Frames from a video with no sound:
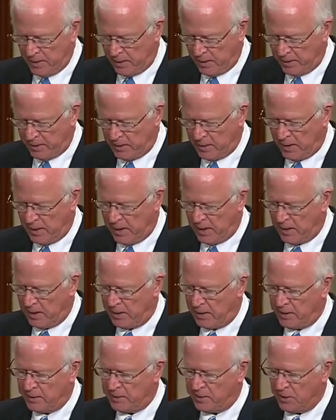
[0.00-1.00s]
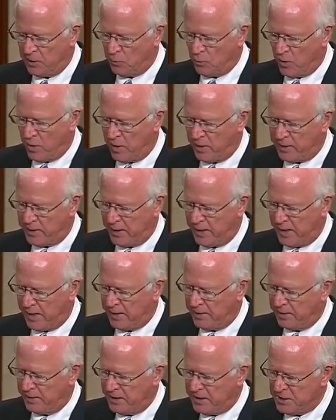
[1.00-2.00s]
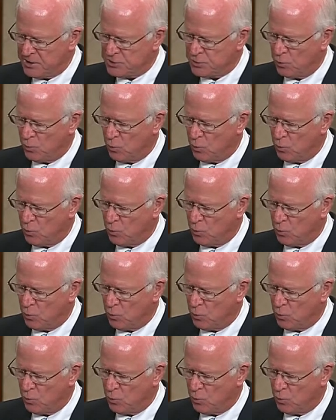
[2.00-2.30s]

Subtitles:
illegal alien can work at least